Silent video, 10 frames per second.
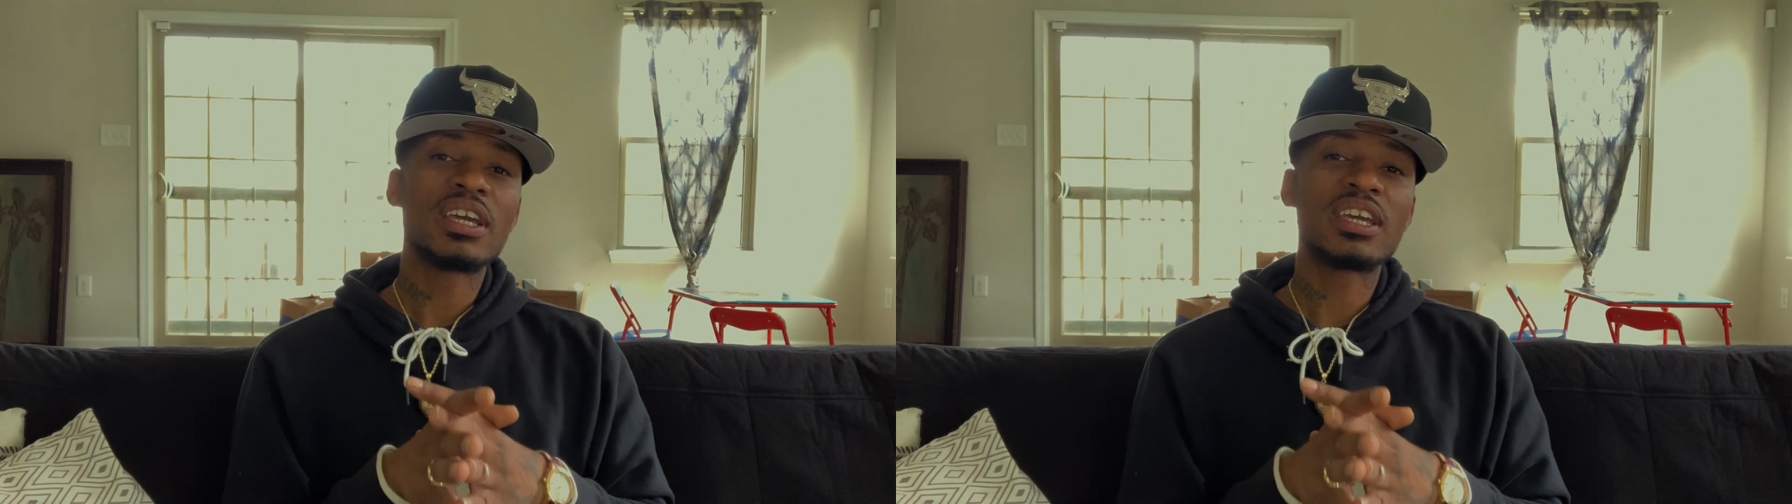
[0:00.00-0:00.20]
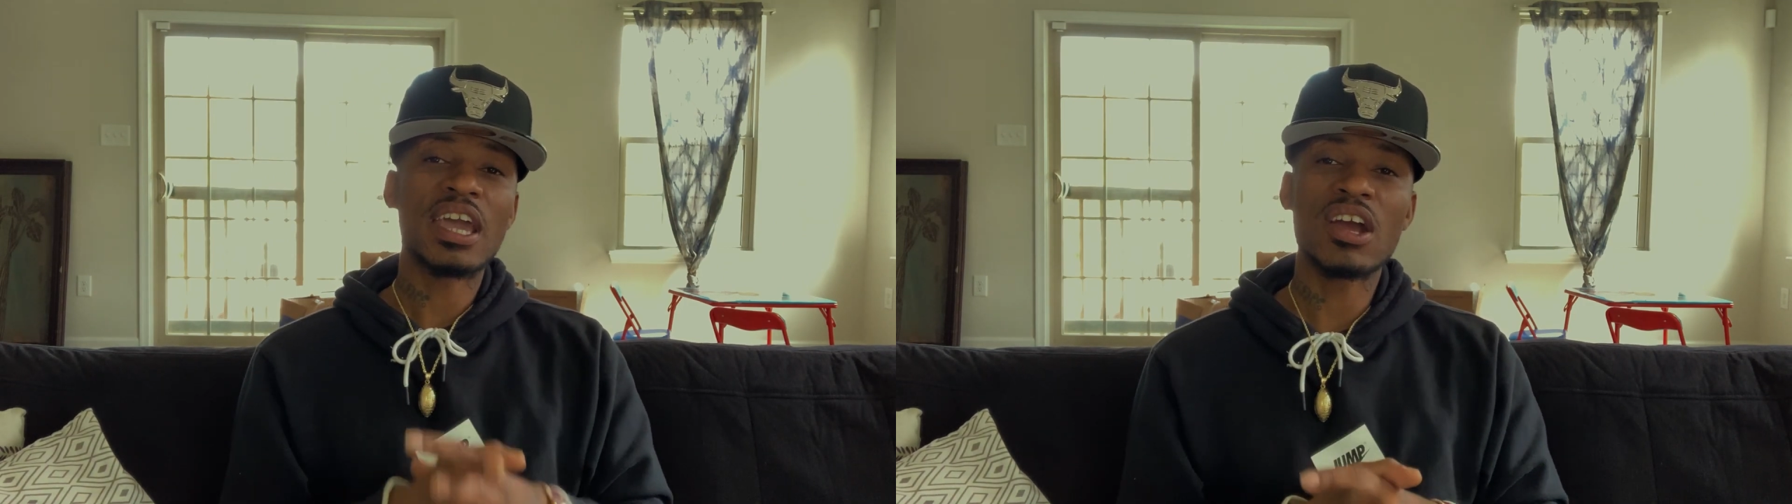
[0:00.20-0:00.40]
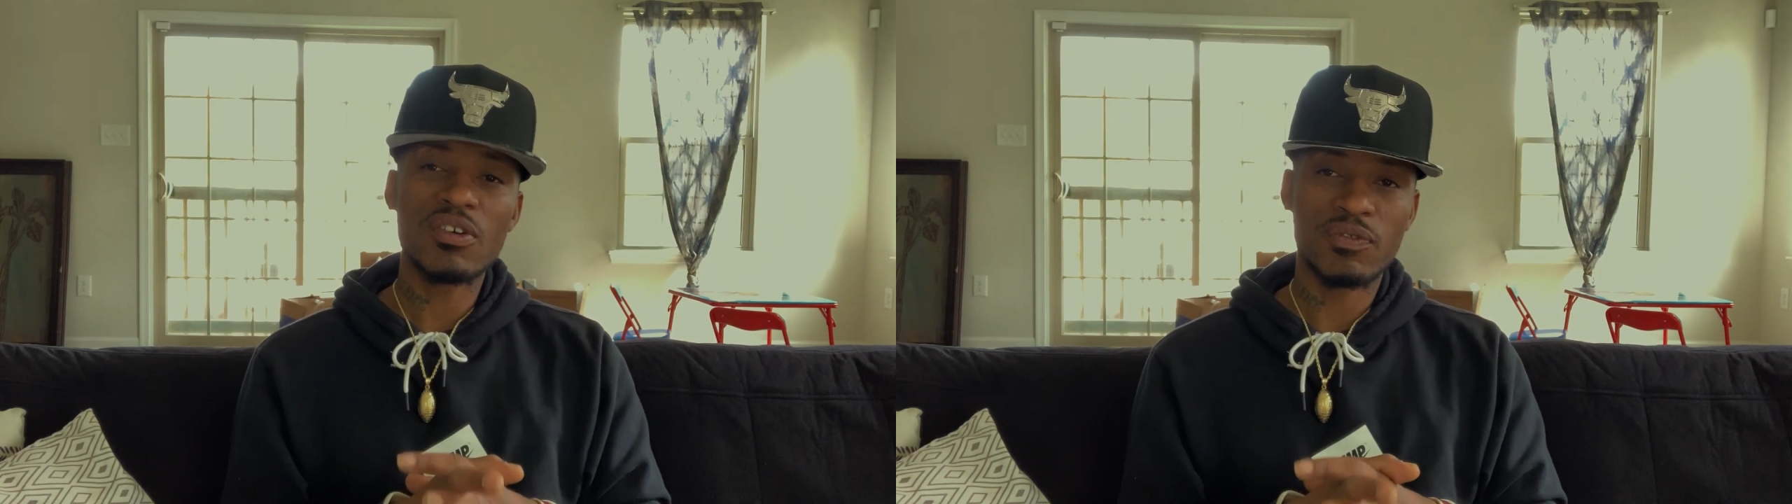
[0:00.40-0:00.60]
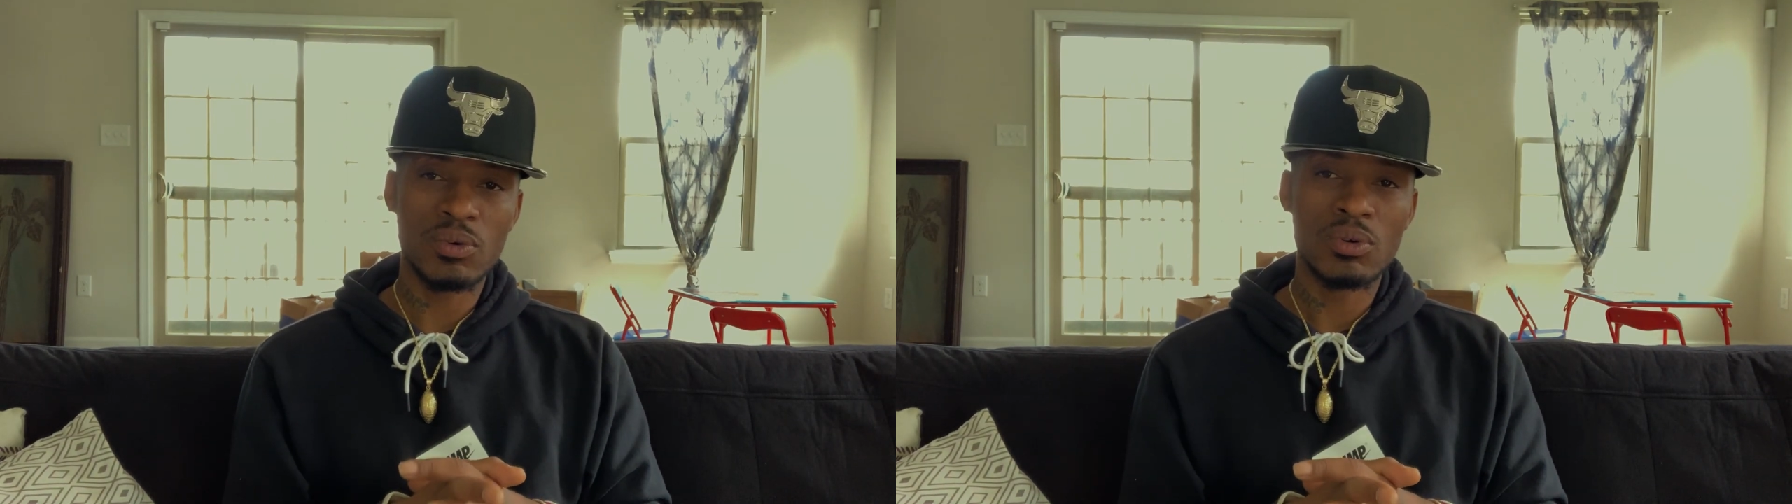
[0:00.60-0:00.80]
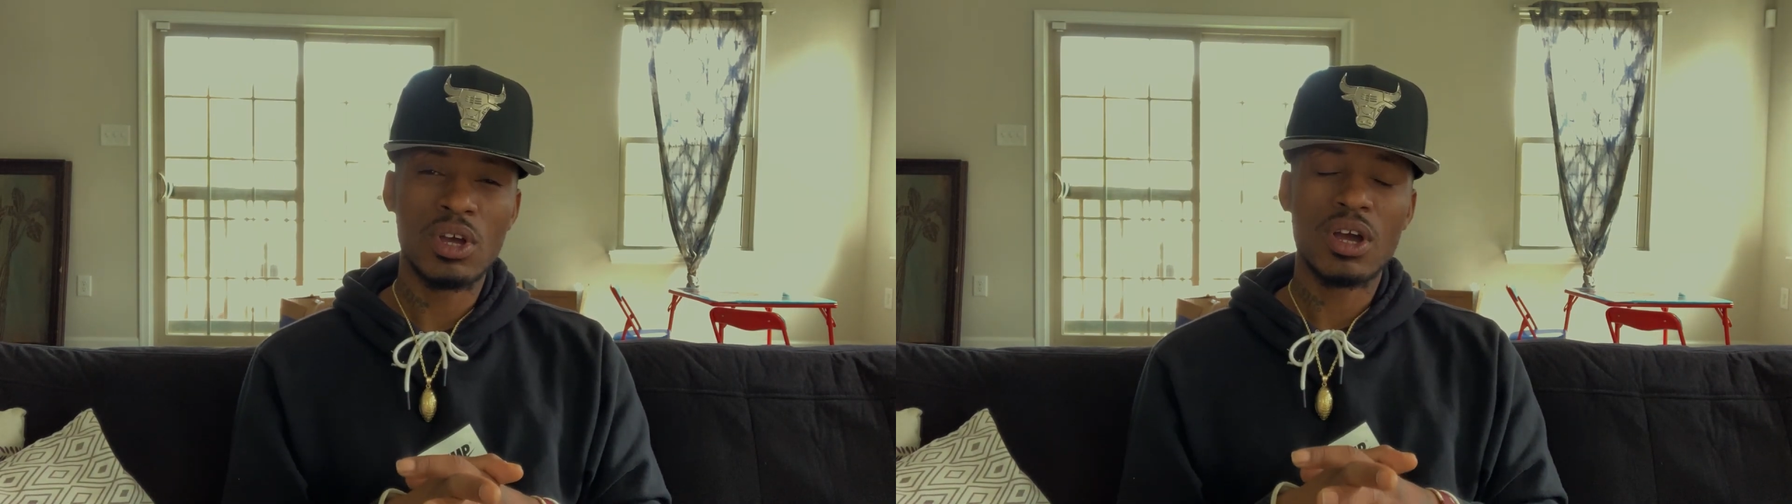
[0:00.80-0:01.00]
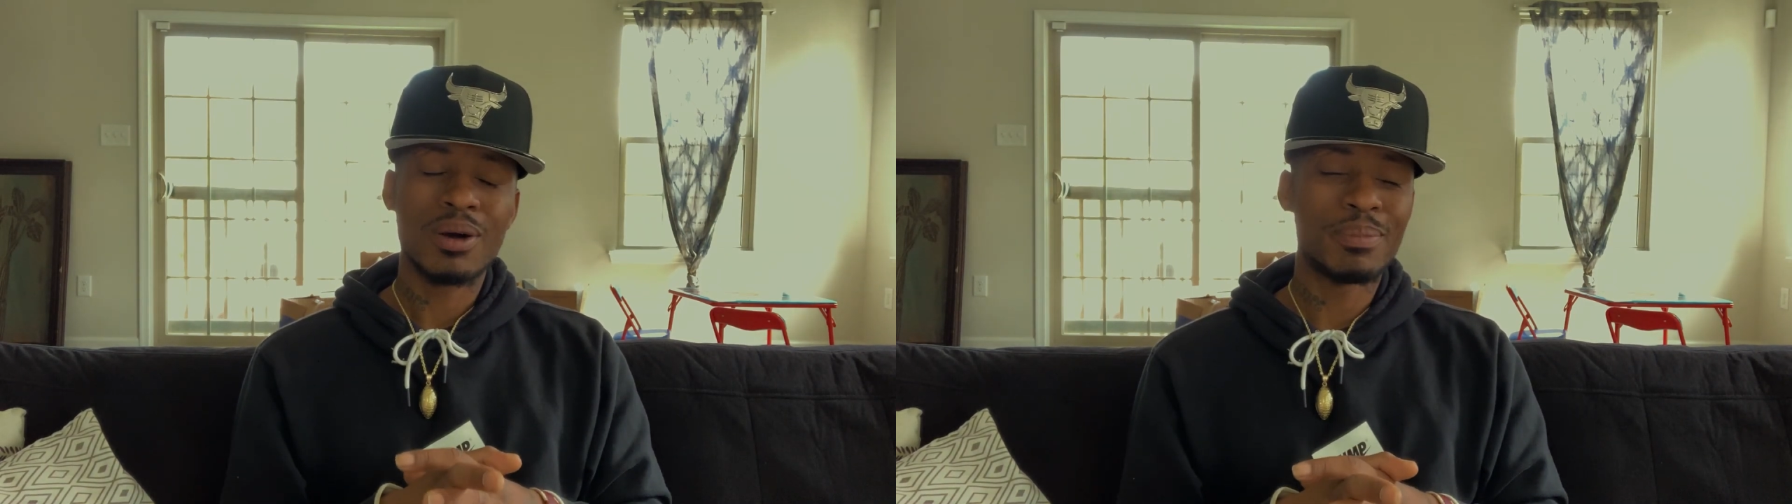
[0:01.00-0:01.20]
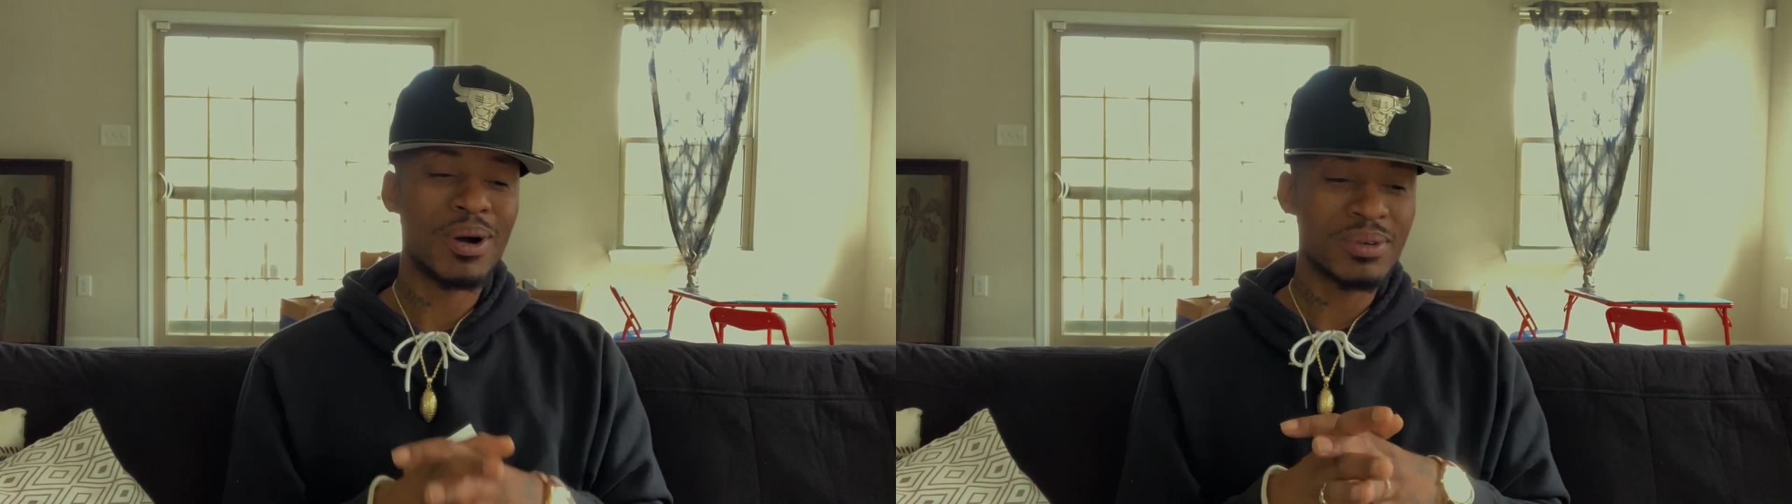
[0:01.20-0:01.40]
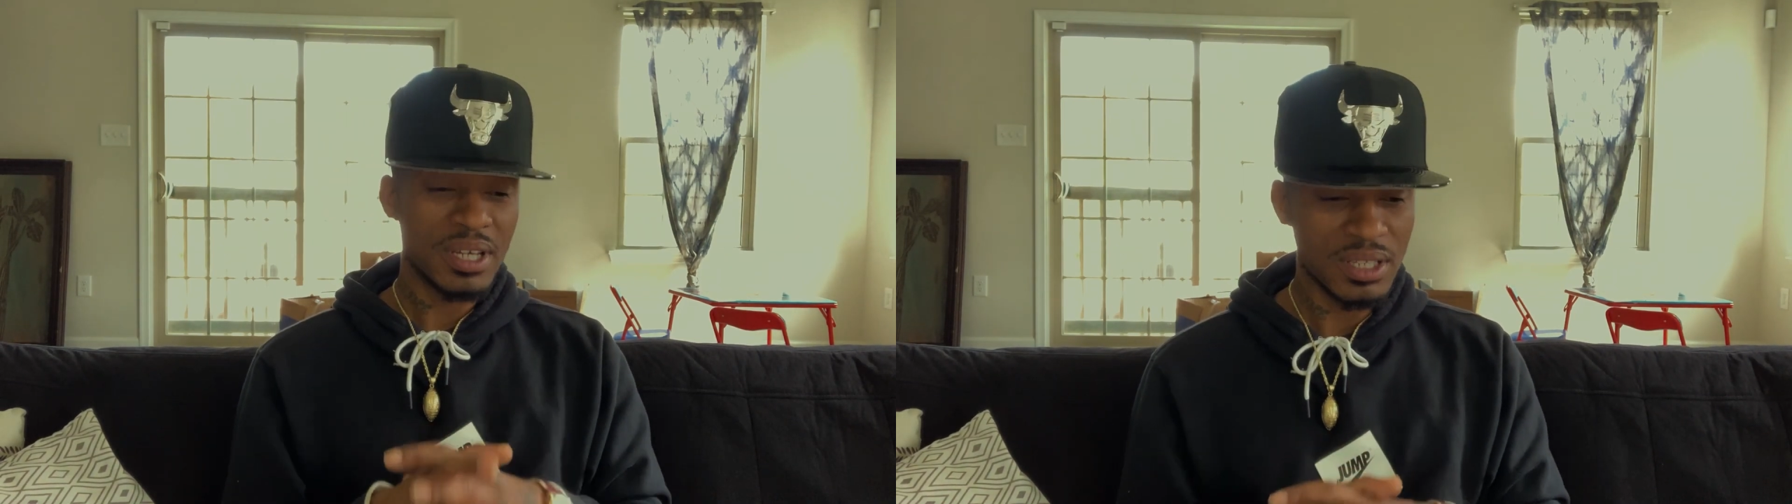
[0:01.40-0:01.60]
careful
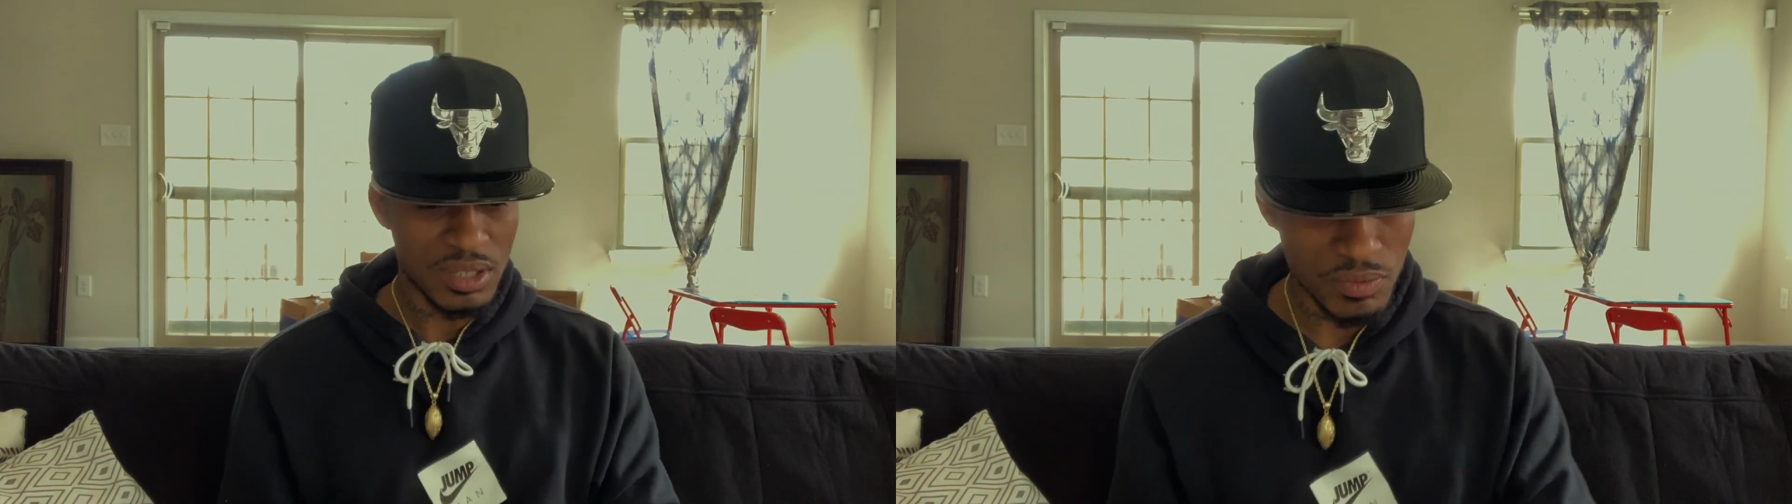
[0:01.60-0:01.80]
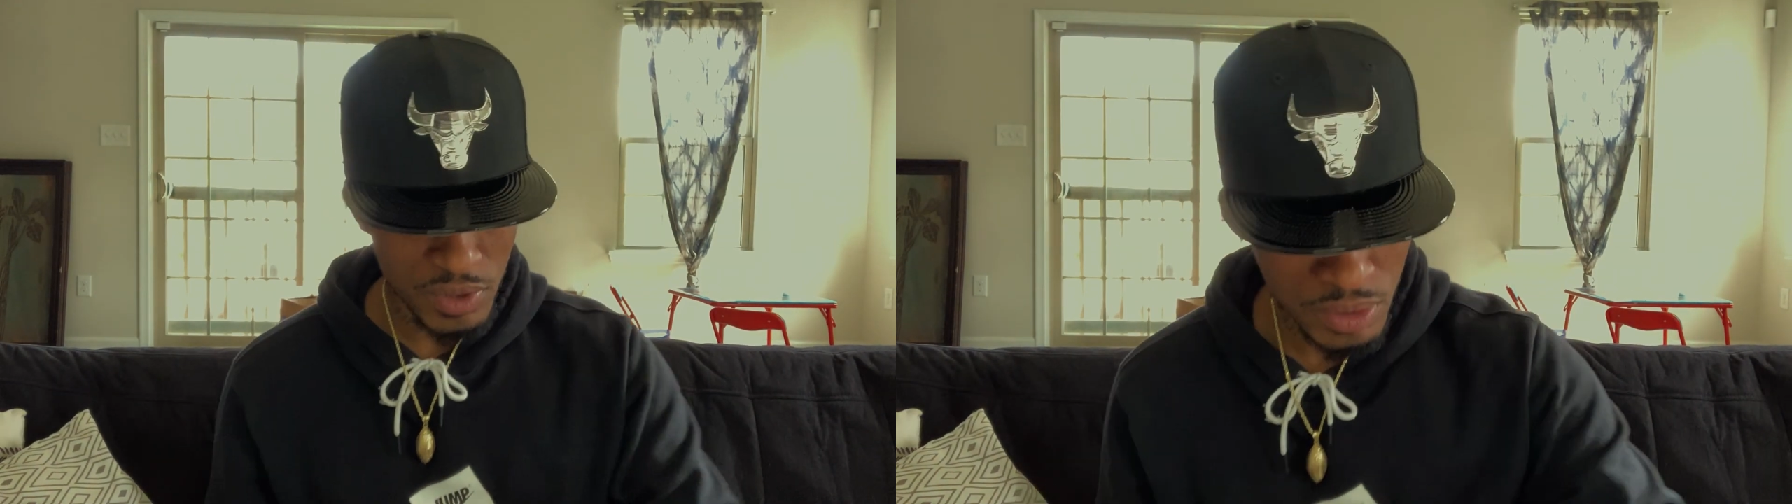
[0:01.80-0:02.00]
about getting in the rental,